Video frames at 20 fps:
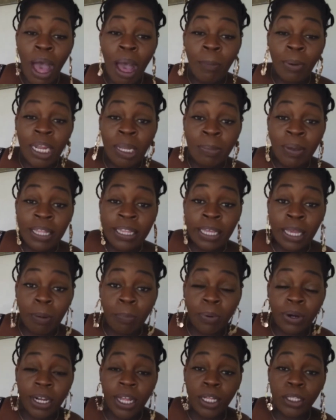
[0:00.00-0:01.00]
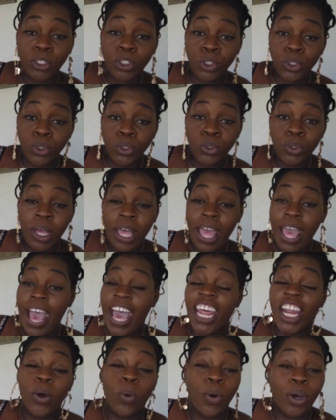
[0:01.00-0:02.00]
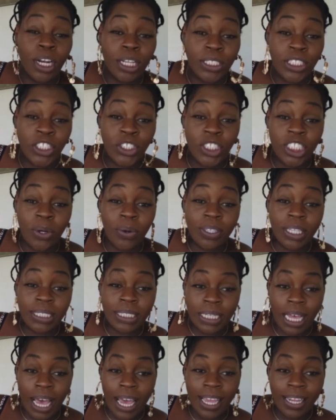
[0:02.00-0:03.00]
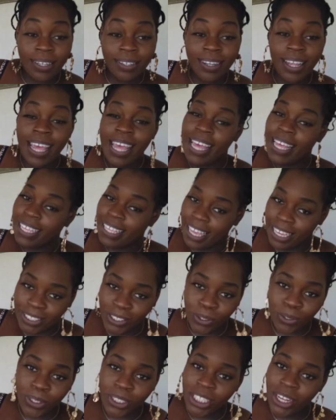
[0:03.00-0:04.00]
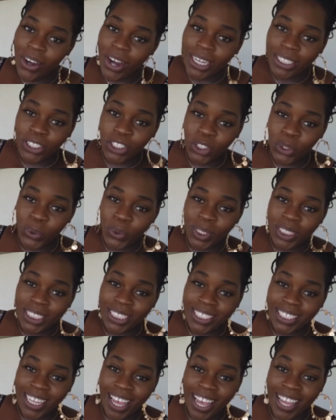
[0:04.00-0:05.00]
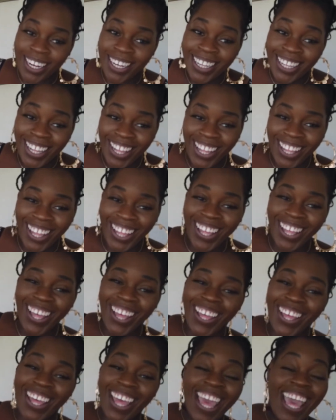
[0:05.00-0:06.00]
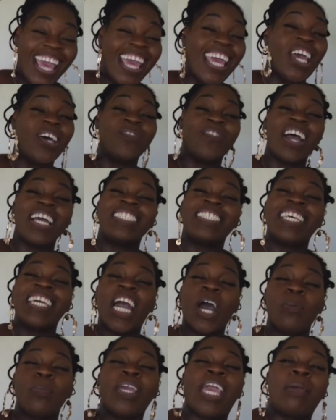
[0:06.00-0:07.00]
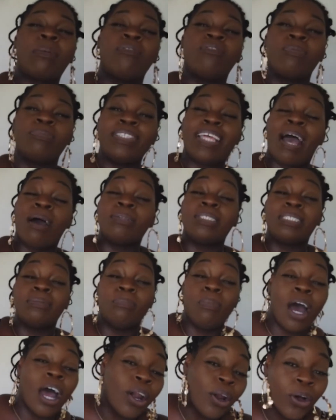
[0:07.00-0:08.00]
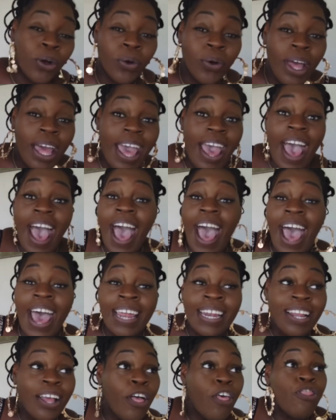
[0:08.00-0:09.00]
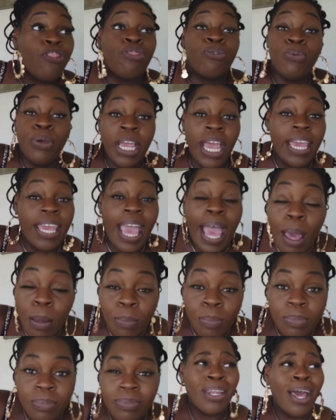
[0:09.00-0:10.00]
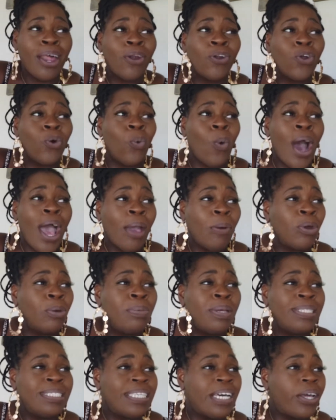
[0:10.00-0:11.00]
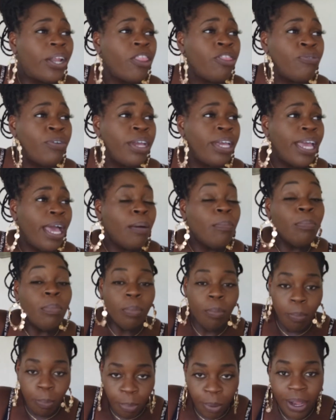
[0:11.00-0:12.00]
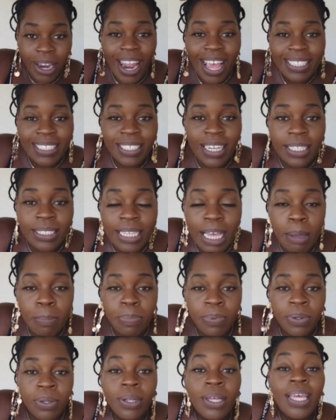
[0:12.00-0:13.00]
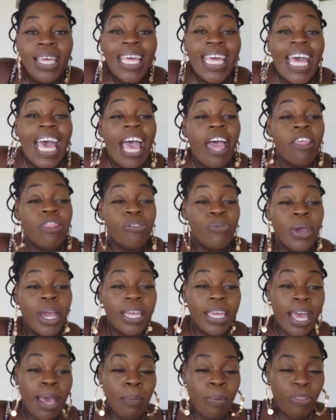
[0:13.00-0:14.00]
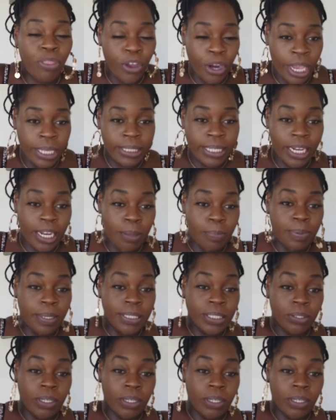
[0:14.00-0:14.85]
I'm going to be at the airport at 2 and I want to see you there with the sign, guess who's there at 2 with the sign? If I say, come and get me from town tomorrow at 3 a.m., I don't know why I would be in town at 3 a.m. But as an example, at 3 a.m., there he's gonna be.